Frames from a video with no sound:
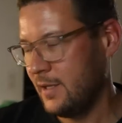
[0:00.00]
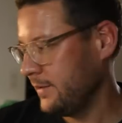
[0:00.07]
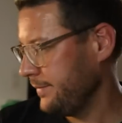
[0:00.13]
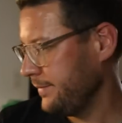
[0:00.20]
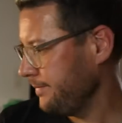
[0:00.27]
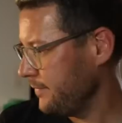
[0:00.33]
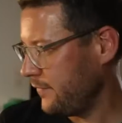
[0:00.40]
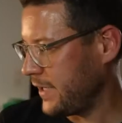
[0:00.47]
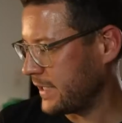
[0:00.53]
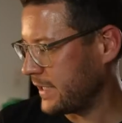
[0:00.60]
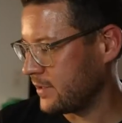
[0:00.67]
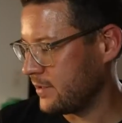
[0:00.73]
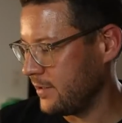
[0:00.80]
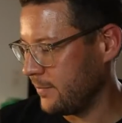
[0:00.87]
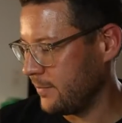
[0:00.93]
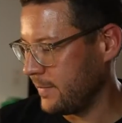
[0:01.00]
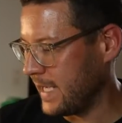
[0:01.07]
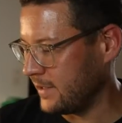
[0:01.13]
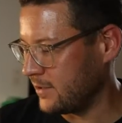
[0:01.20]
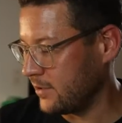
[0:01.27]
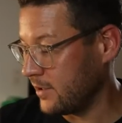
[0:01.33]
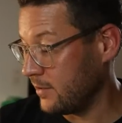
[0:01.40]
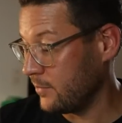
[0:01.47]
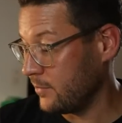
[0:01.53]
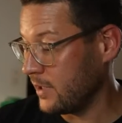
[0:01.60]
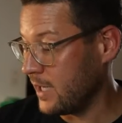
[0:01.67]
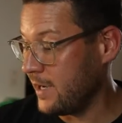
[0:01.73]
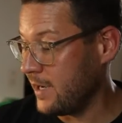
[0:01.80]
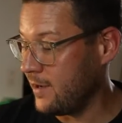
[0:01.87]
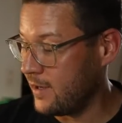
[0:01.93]
Facts don't matter anymore.
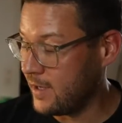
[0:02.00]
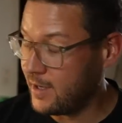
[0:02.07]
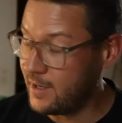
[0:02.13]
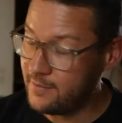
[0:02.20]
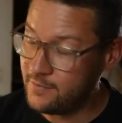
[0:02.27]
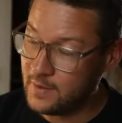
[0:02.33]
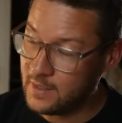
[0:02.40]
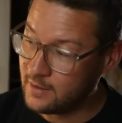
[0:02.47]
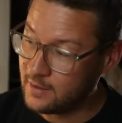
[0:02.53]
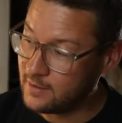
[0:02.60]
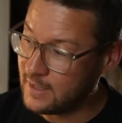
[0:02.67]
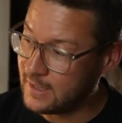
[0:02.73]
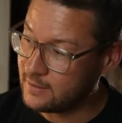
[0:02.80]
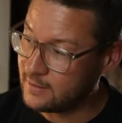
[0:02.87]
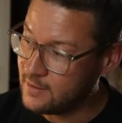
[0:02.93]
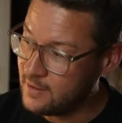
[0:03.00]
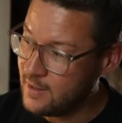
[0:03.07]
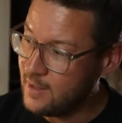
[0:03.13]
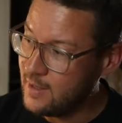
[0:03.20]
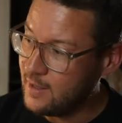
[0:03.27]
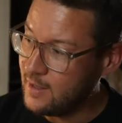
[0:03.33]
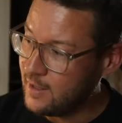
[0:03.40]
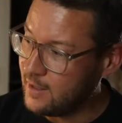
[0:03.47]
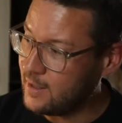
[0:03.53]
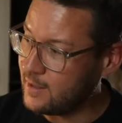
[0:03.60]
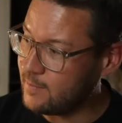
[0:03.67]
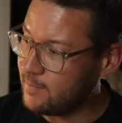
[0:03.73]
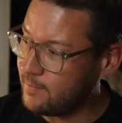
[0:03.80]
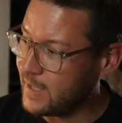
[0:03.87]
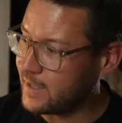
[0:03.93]
I think that it
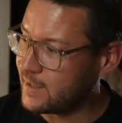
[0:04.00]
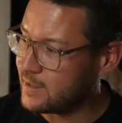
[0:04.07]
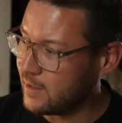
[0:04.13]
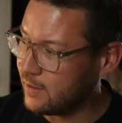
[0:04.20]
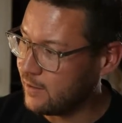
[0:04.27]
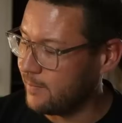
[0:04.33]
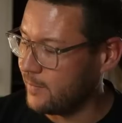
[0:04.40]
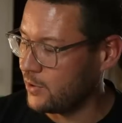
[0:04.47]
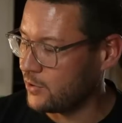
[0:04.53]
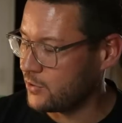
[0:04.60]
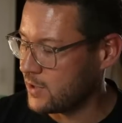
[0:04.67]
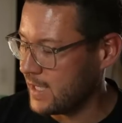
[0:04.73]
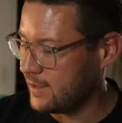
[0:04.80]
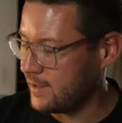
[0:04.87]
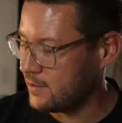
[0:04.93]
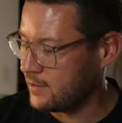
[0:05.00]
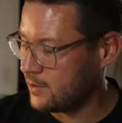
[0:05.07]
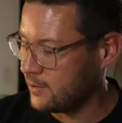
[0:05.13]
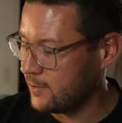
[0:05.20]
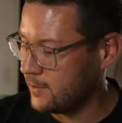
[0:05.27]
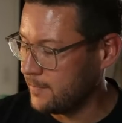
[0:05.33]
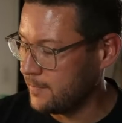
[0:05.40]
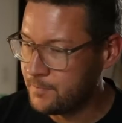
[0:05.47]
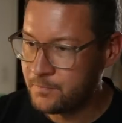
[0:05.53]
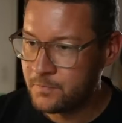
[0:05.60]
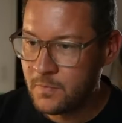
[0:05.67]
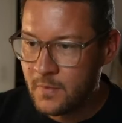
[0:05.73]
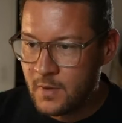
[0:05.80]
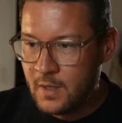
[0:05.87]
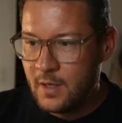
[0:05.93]
makes a lot more sense to
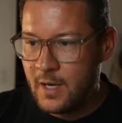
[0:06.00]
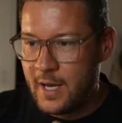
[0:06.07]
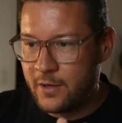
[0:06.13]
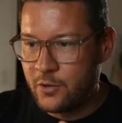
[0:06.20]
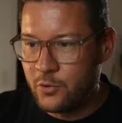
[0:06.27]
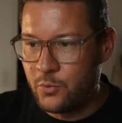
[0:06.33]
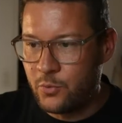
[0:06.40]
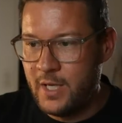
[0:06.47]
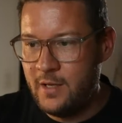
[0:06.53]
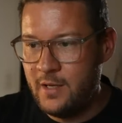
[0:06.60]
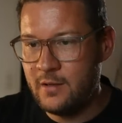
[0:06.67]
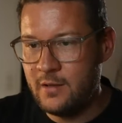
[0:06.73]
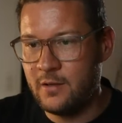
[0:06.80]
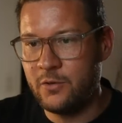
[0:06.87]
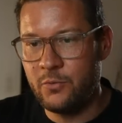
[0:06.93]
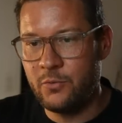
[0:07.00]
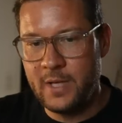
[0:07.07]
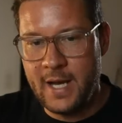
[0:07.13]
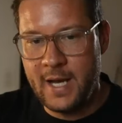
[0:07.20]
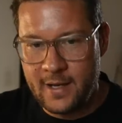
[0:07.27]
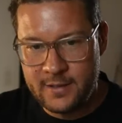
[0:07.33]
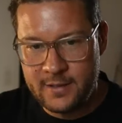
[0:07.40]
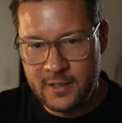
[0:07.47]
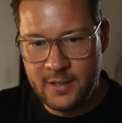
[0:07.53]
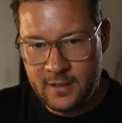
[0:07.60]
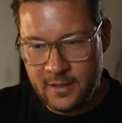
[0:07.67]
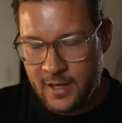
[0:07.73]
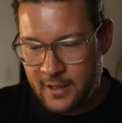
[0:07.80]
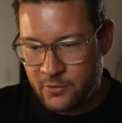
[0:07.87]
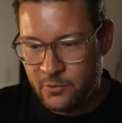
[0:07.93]
agree on reality,
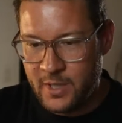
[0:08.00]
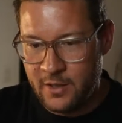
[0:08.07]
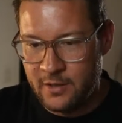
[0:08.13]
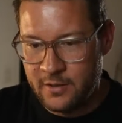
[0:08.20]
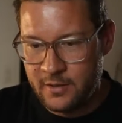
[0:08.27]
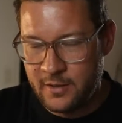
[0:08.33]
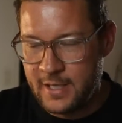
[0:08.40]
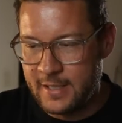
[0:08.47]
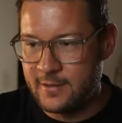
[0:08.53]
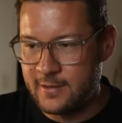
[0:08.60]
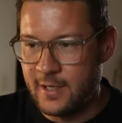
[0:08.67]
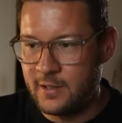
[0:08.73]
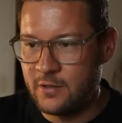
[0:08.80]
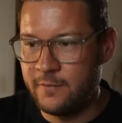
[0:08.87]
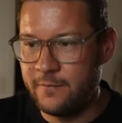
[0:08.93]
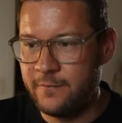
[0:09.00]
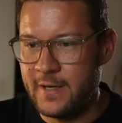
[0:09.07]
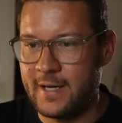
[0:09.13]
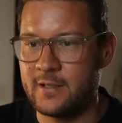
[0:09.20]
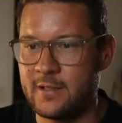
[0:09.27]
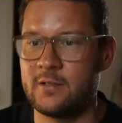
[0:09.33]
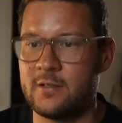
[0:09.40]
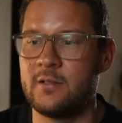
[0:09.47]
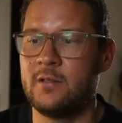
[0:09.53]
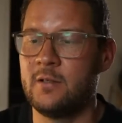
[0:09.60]
agree on a set of facts.